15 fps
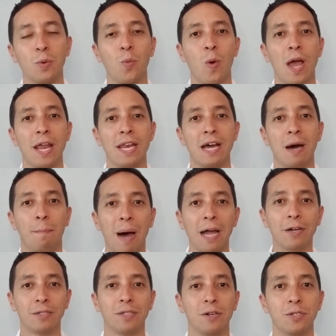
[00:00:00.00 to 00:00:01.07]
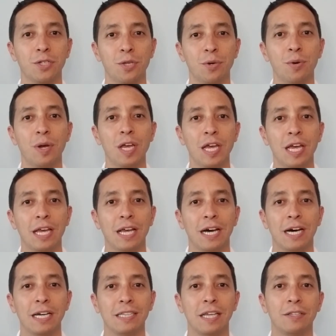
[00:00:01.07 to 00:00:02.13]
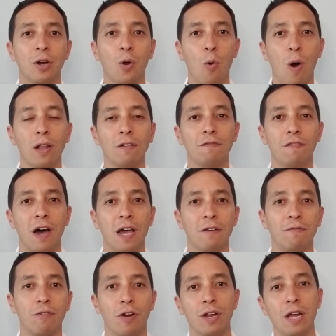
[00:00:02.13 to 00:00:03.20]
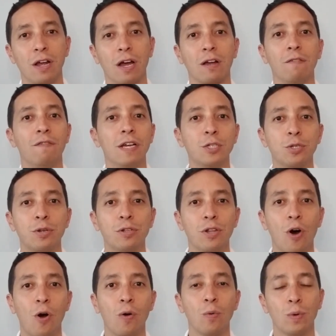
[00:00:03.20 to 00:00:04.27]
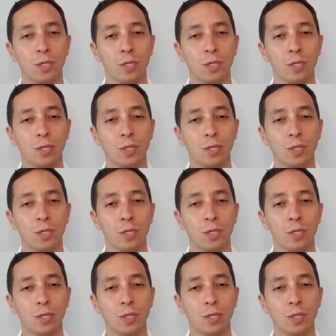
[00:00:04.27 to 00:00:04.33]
When a buyer tells you that they're qualified for a conventional loan,